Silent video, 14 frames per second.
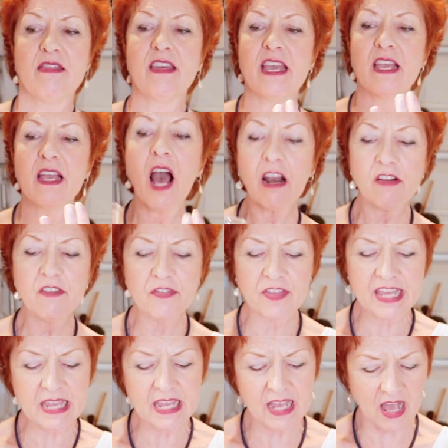The colour of
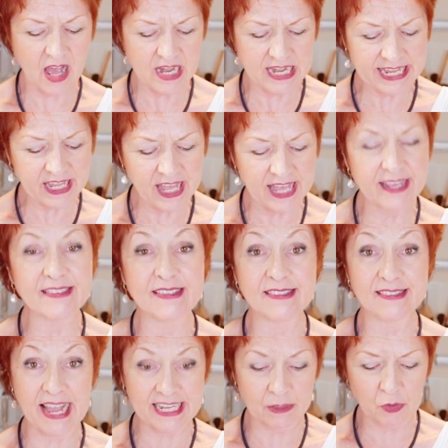the liquor is
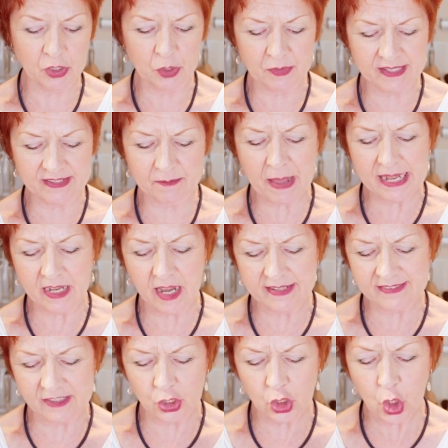exactly what you would expect,
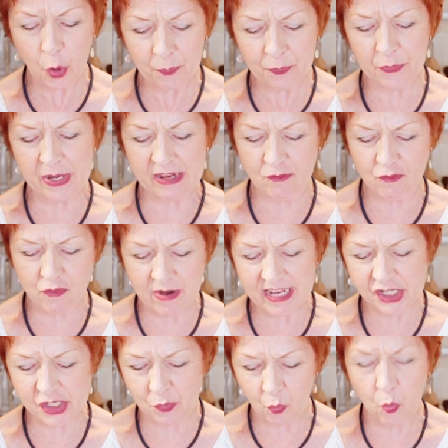nice and coppery and
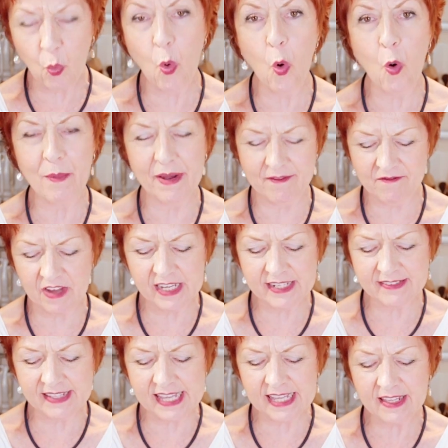rich and warm and
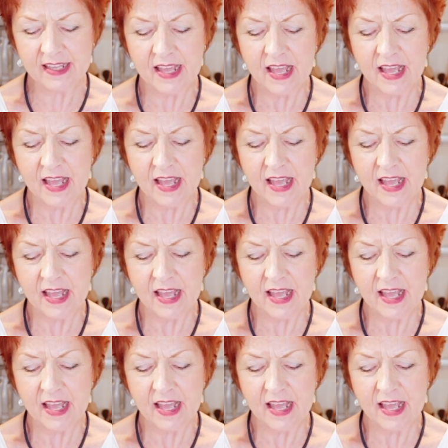inviting.